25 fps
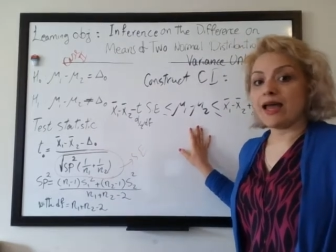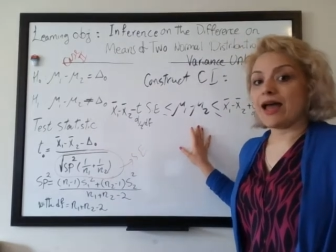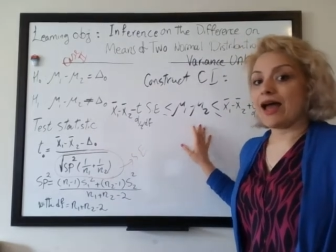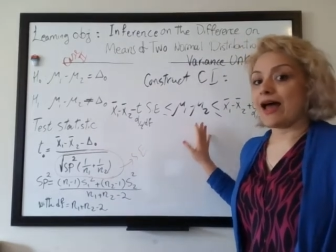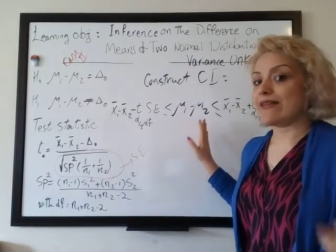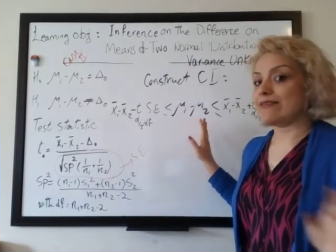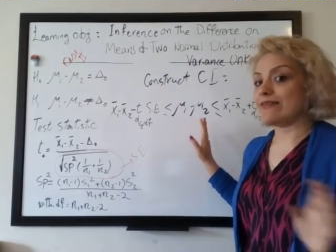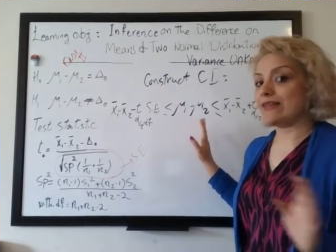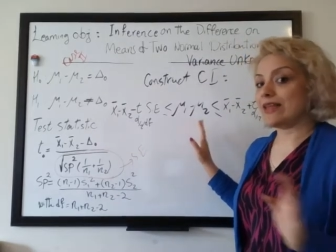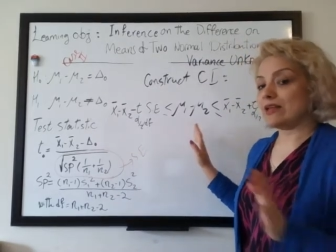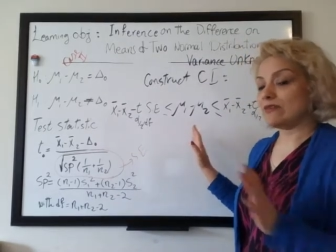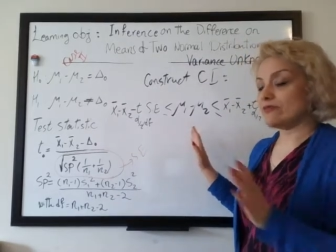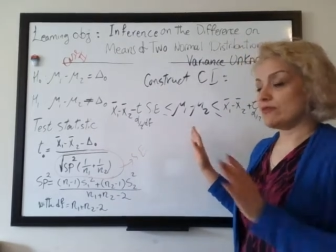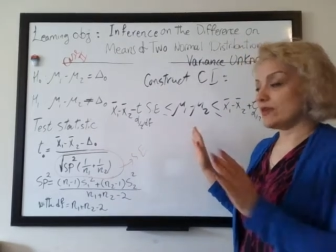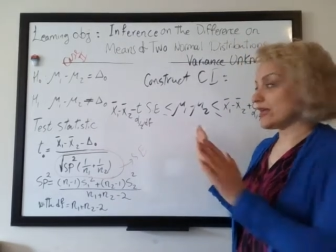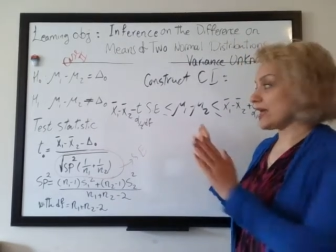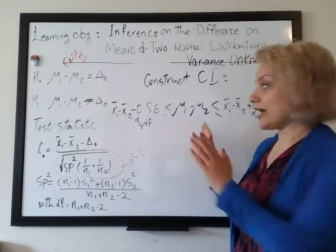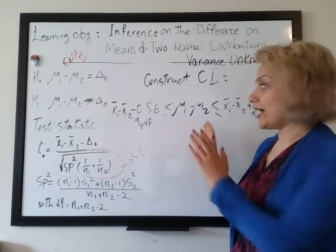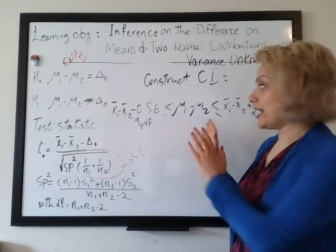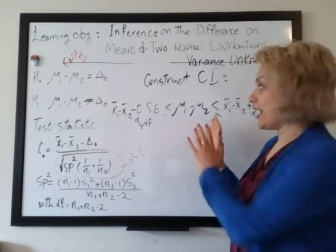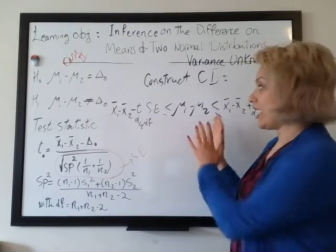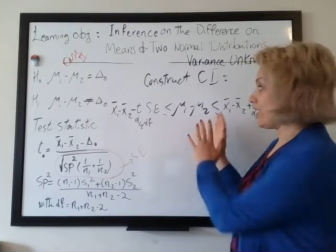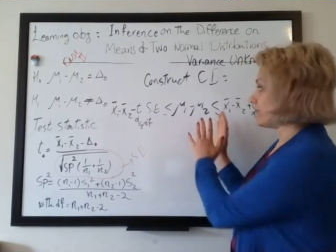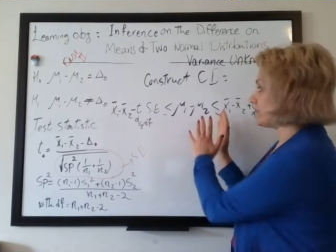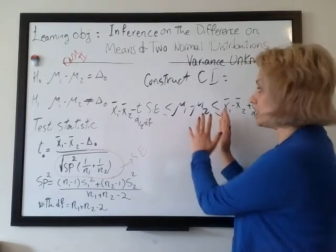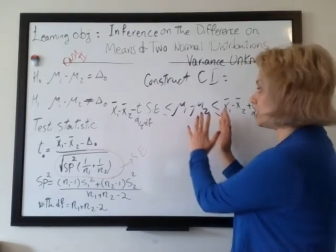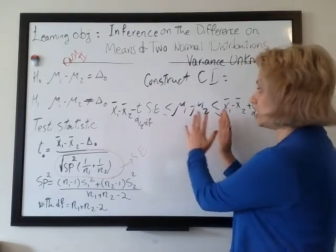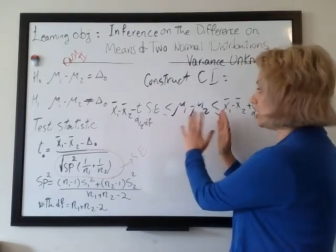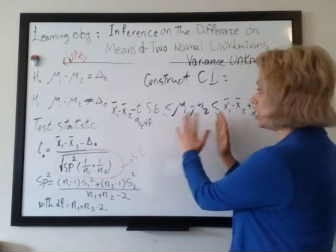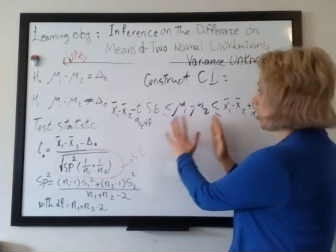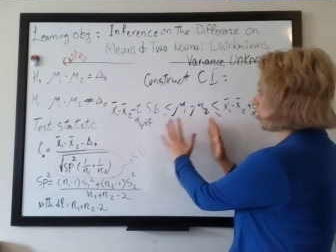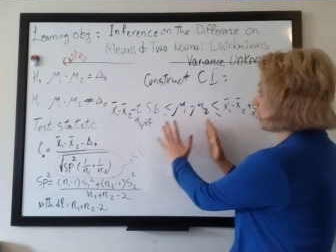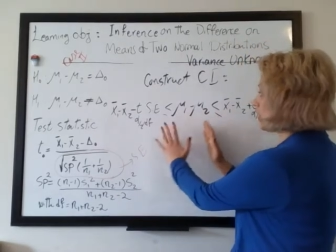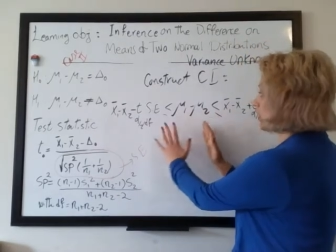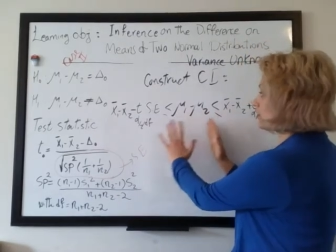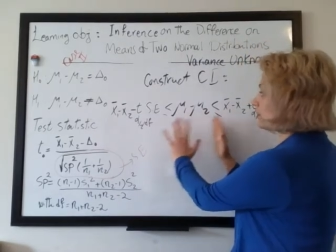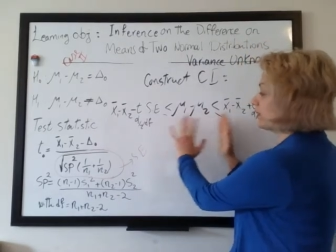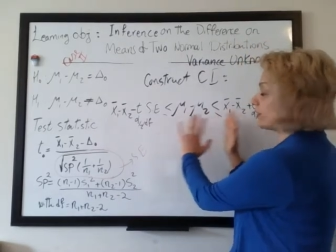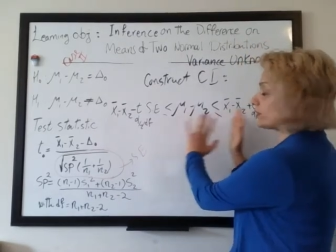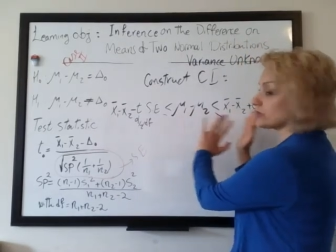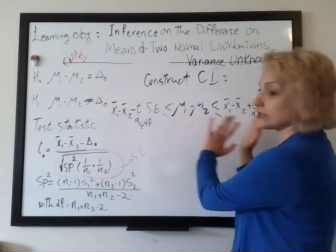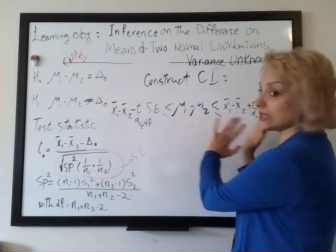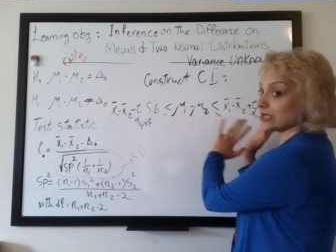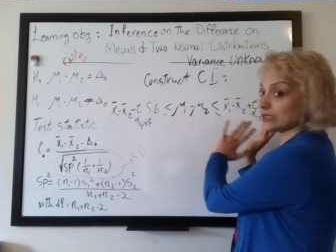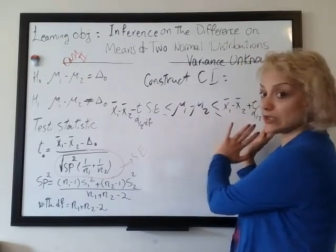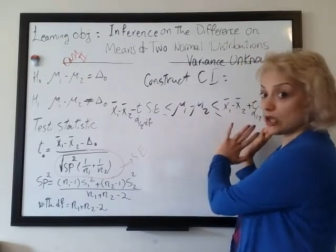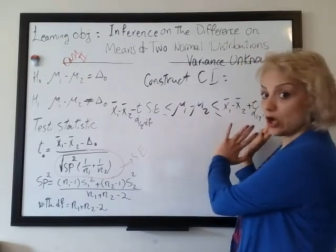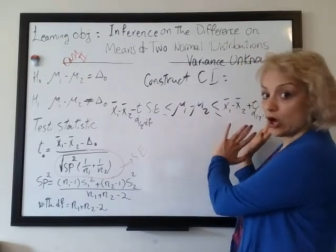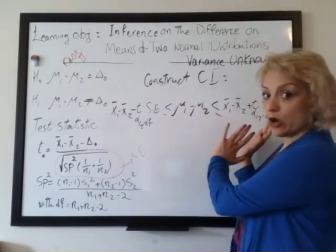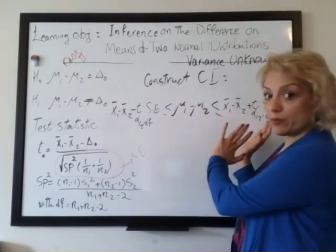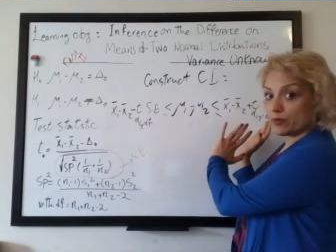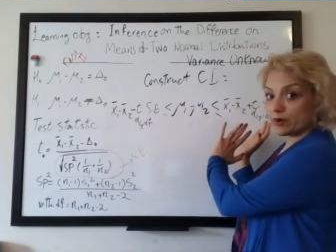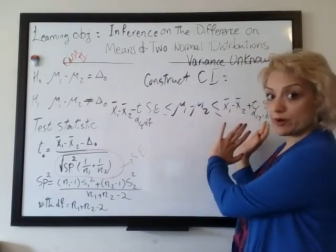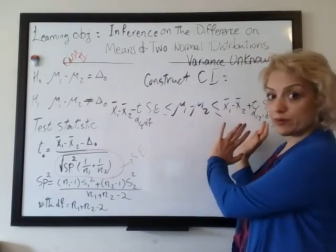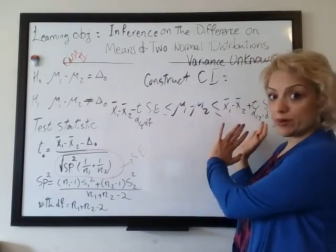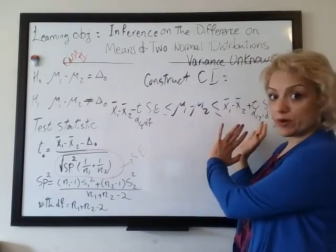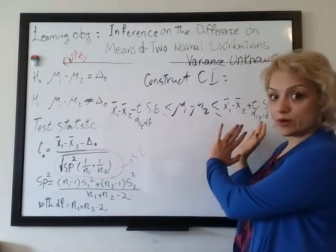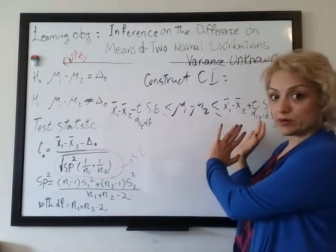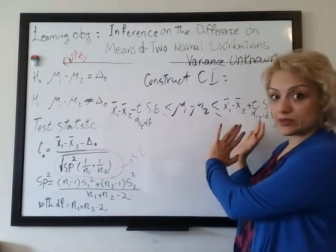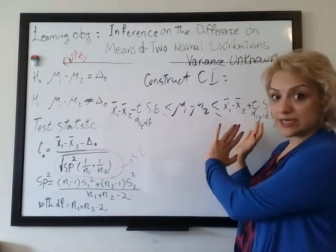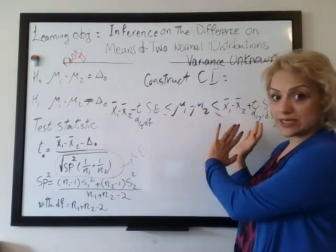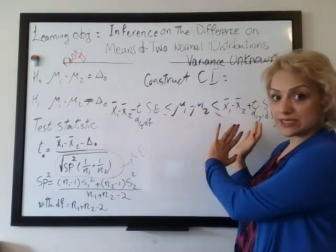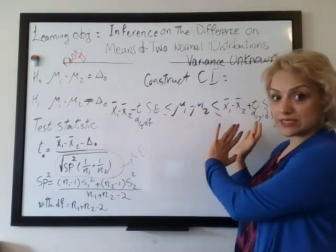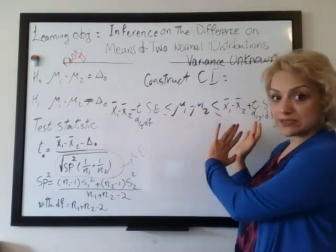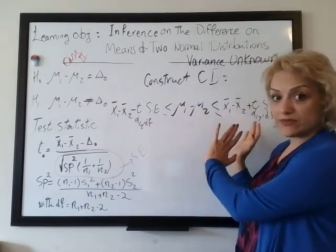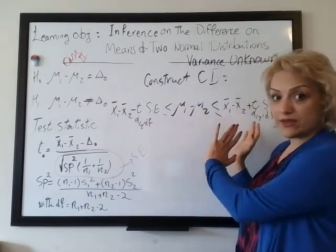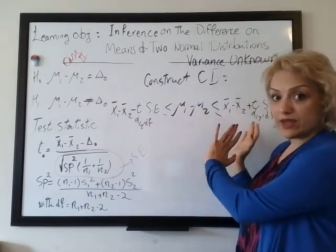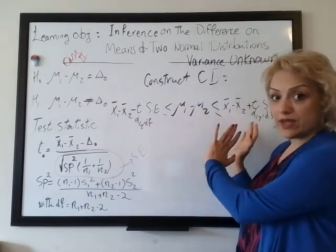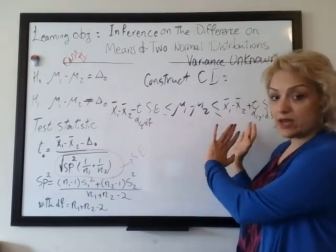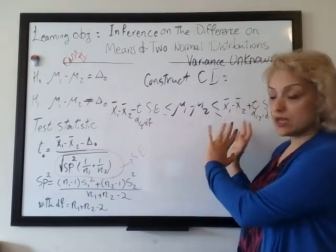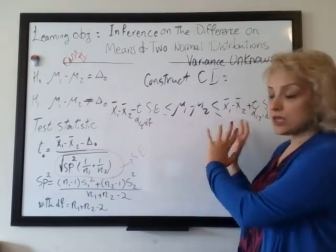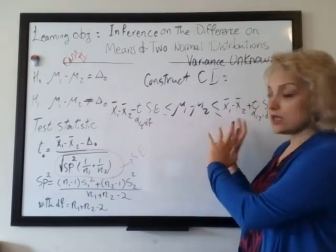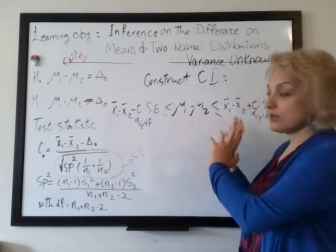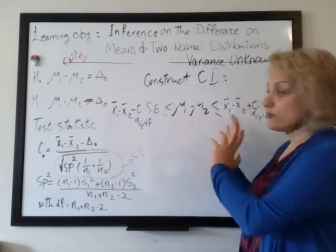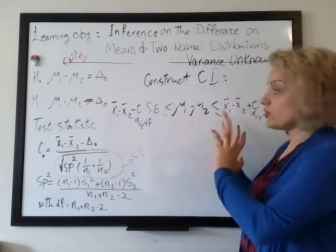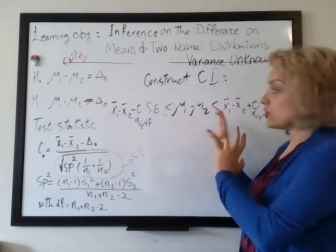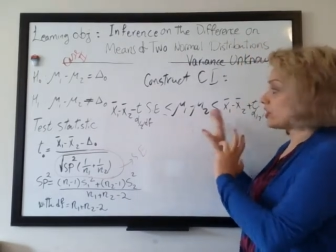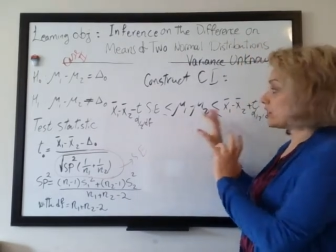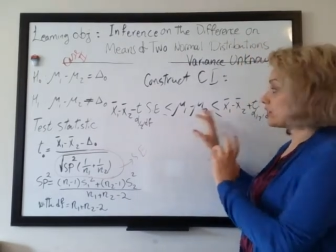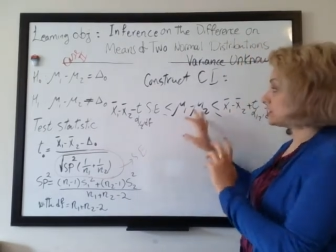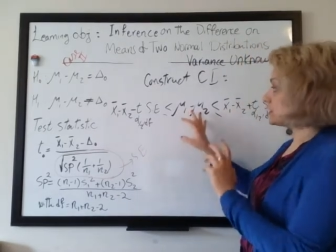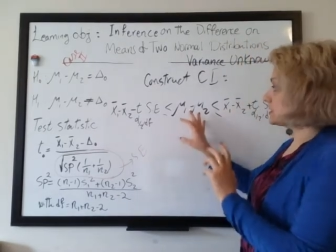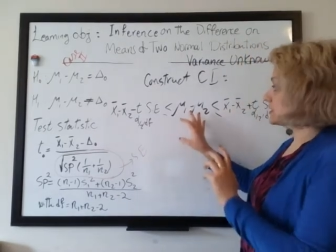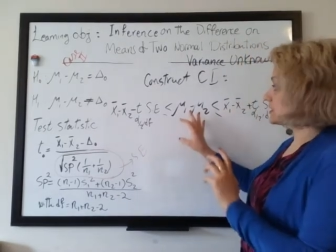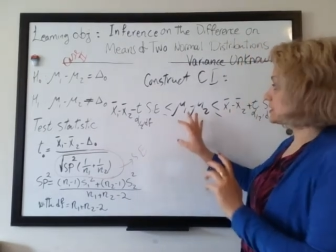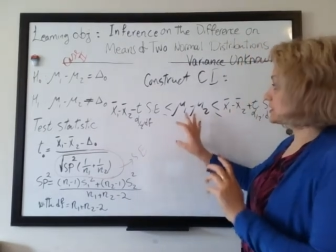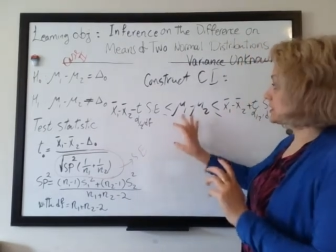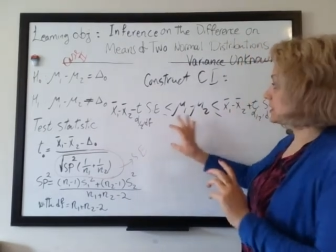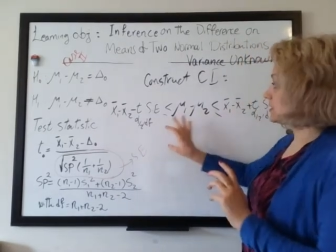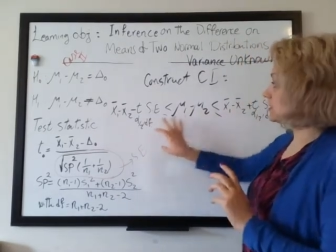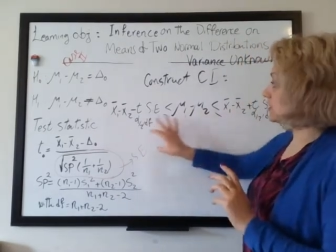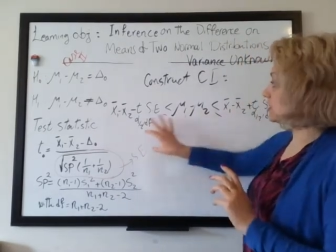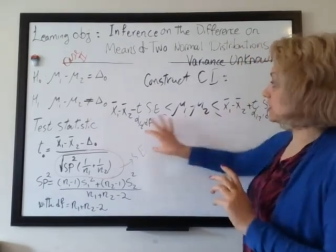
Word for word: And then we can have the lower bound and the upper bound as well. If you are interested in